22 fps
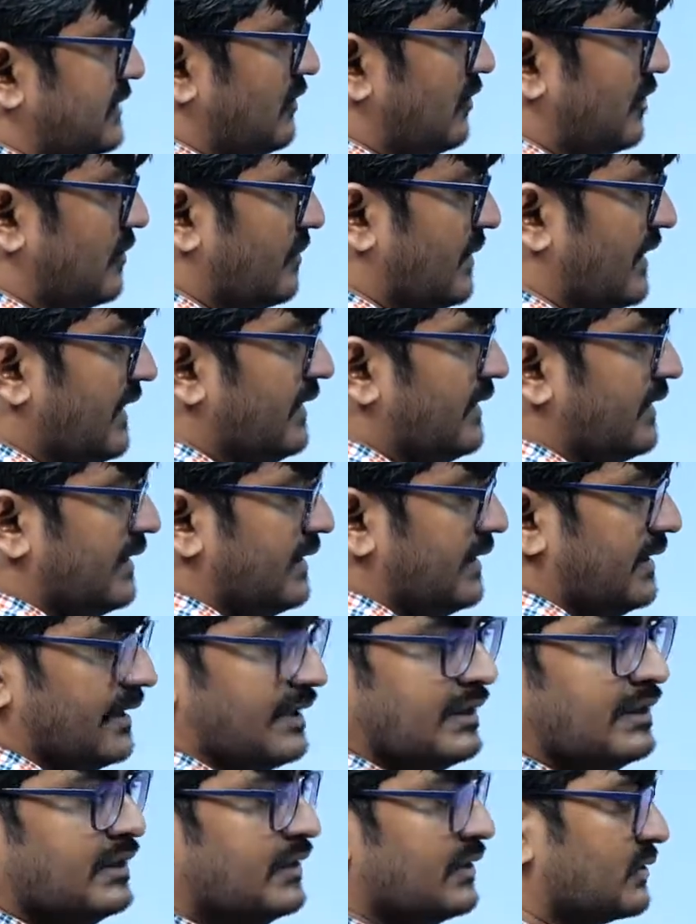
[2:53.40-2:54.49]
naught by d.
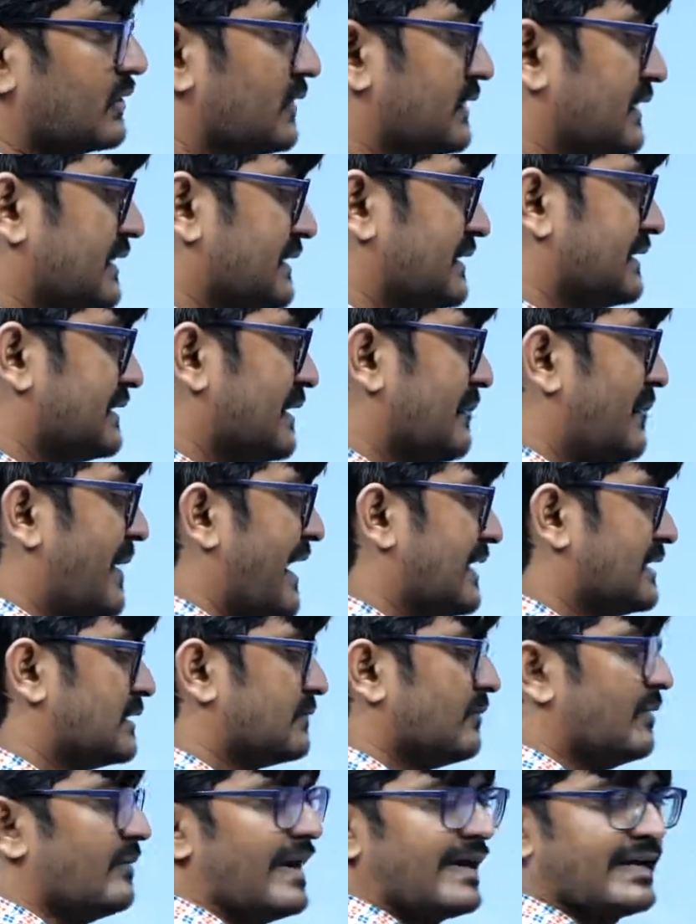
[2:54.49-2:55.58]
So this is the
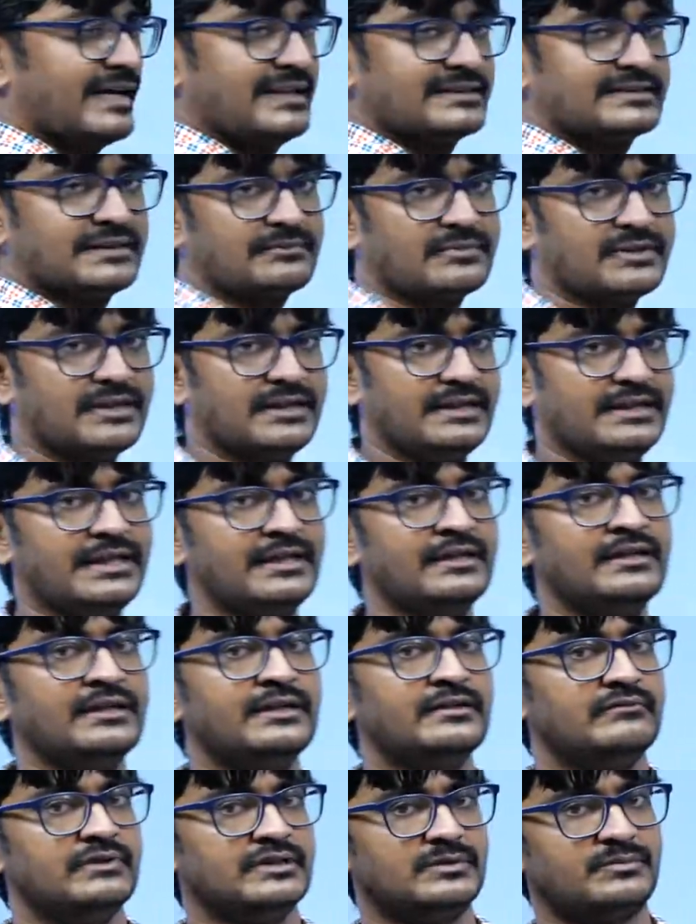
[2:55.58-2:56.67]
maximum angle subtended
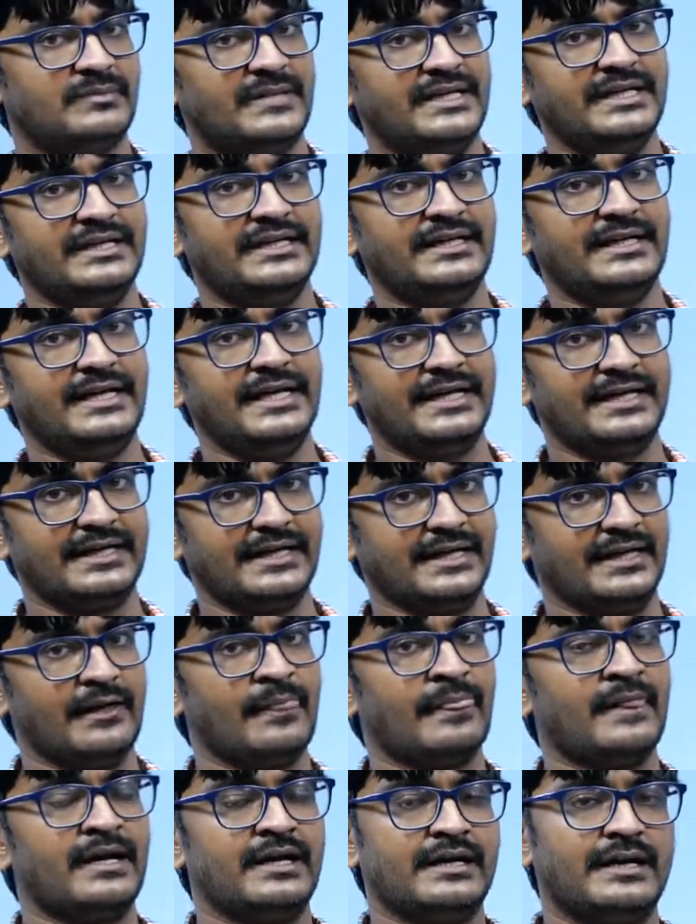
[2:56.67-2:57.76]
with my naked eye.
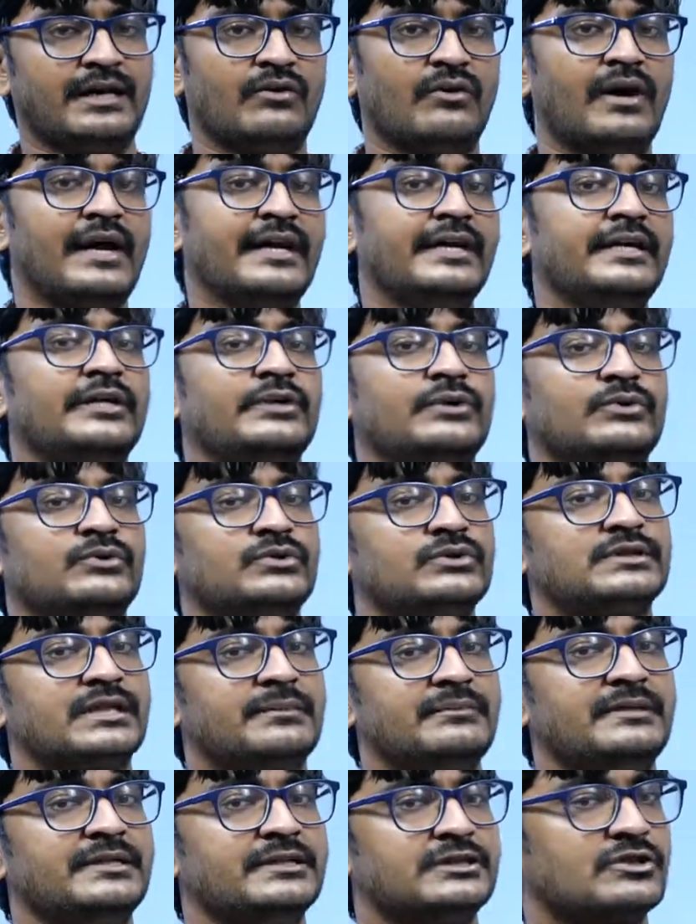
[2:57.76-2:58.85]
Now I need to use
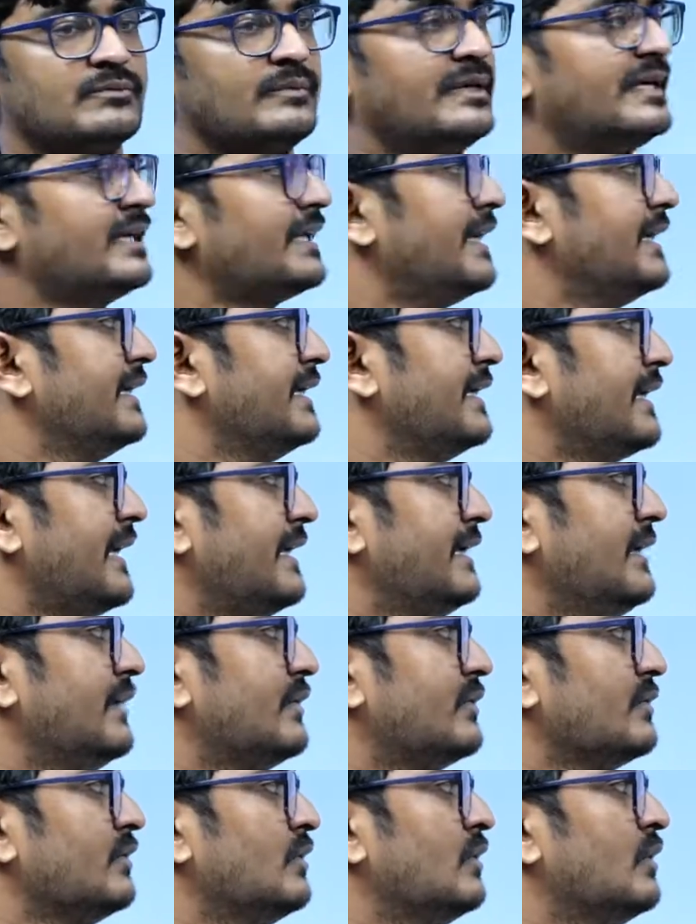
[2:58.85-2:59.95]
some instrument and I need
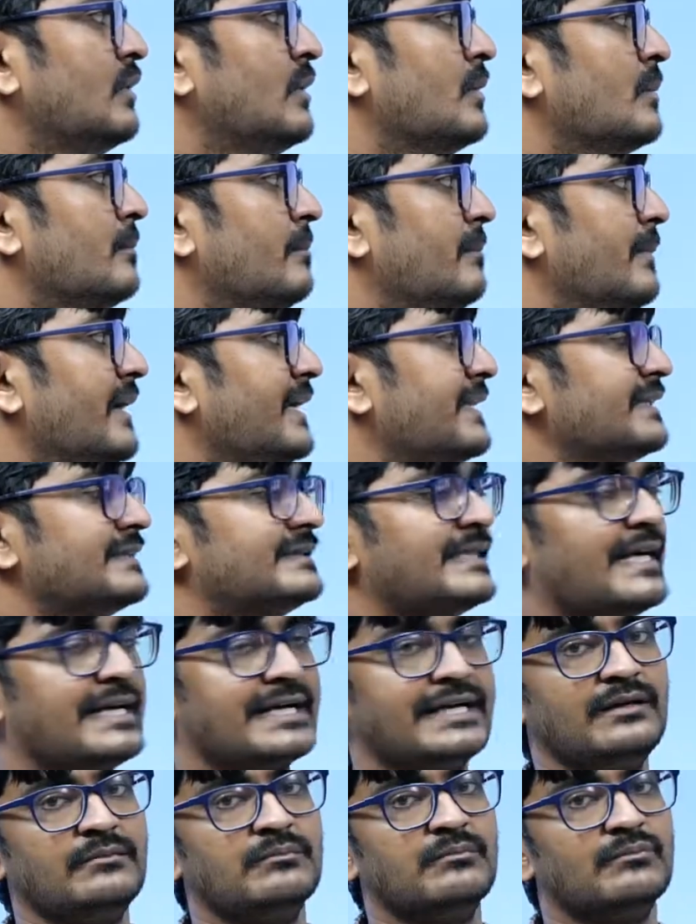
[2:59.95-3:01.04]
to make this
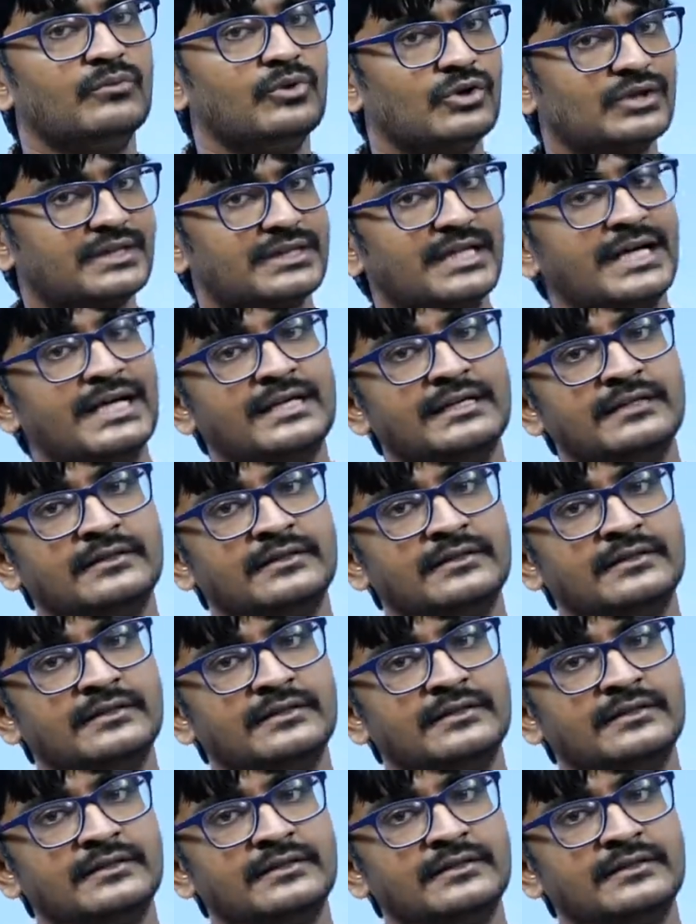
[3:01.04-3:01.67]
angle more than